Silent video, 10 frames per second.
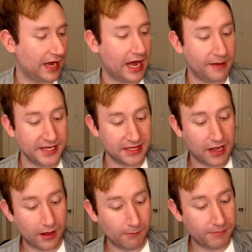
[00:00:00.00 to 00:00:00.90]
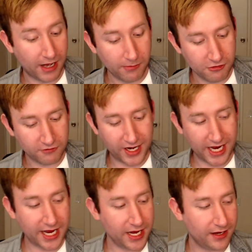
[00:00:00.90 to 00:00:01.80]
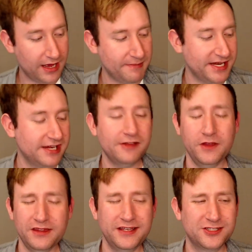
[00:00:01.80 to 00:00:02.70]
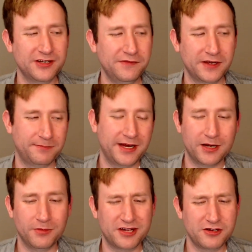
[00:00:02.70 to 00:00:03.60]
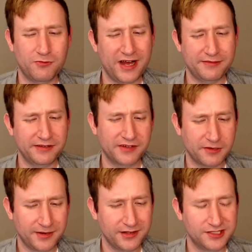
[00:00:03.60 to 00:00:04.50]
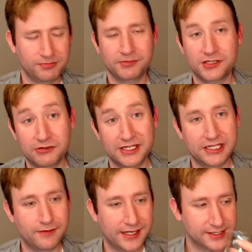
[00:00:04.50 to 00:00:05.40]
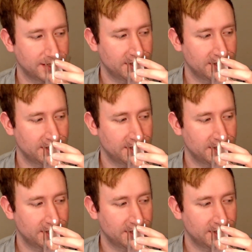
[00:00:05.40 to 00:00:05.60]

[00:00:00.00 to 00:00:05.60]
I mean, Balboa Rye, I mean, not that these are even comparable. I don't know why I would even compare these, but I'm gonna do it anyways.